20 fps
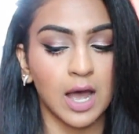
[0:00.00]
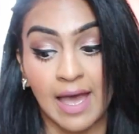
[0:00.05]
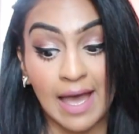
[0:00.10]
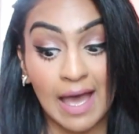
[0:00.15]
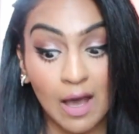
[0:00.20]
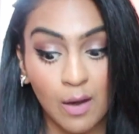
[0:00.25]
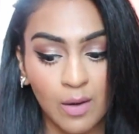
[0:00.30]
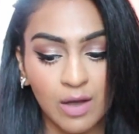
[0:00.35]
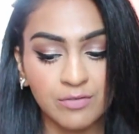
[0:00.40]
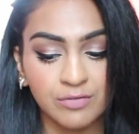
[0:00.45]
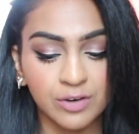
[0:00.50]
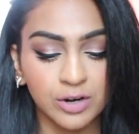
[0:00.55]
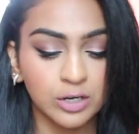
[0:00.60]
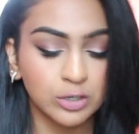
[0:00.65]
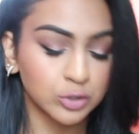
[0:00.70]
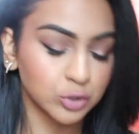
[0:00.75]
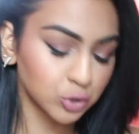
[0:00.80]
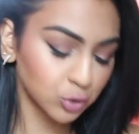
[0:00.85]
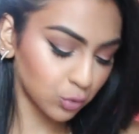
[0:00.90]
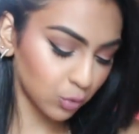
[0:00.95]

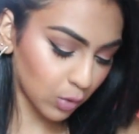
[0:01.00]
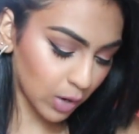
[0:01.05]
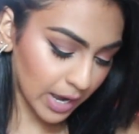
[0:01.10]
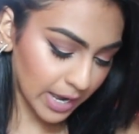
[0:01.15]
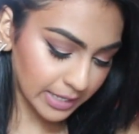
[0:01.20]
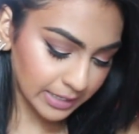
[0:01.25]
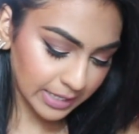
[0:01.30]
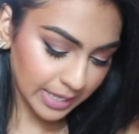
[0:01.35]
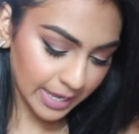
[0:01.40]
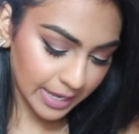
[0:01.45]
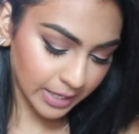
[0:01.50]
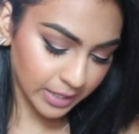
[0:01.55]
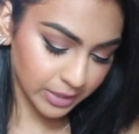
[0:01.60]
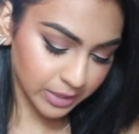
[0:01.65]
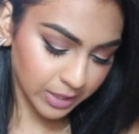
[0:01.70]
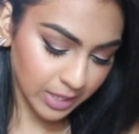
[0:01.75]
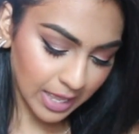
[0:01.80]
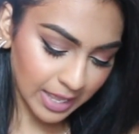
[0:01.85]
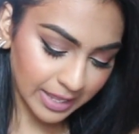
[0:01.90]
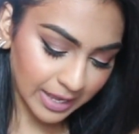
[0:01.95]
However, do I
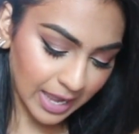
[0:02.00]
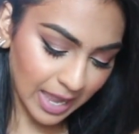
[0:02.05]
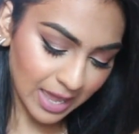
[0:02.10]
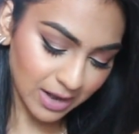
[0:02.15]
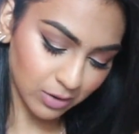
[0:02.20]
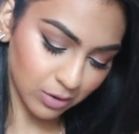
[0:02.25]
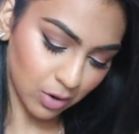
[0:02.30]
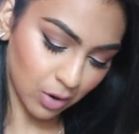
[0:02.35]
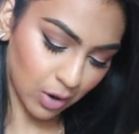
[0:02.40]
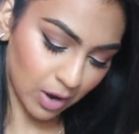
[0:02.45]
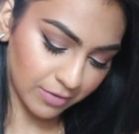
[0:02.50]
I don't know,